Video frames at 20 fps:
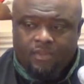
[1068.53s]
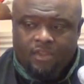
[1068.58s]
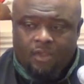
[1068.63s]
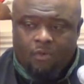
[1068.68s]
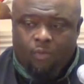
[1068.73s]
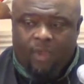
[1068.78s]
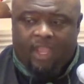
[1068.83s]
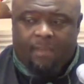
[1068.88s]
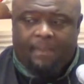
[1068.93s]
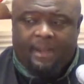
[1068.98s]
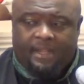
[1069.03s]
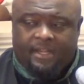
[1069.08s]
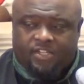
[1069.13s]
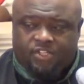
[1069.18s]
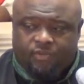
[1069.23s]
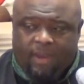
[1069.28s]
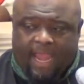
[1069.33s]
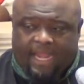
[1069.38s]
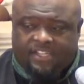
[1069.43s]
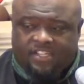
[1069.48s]
We can be
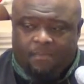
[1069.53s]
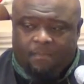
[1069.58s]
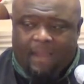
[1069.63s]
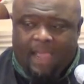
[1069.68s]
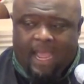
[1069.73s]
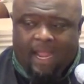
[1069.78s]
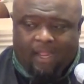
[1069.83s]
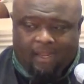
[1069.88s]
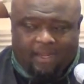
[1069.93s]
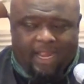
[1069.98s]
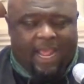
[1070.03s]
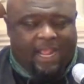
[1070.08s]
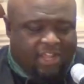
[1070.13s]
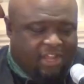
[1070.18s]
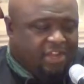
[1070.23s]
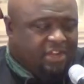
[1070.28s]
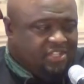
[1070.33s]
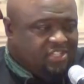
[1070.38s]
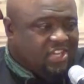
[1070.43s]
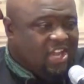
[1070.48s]
distracted by that
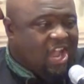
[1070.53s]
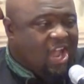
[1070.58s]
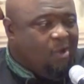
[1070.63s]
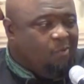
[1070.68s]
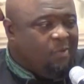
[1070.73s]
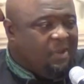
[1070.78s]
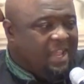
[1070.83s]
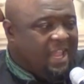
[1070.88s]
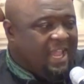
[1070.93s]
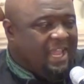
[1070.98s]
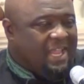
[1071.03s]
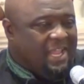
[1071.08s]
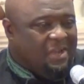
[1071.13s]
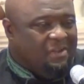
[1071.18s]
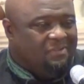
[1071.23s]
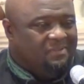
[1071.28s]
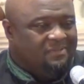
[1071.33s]
good job we have.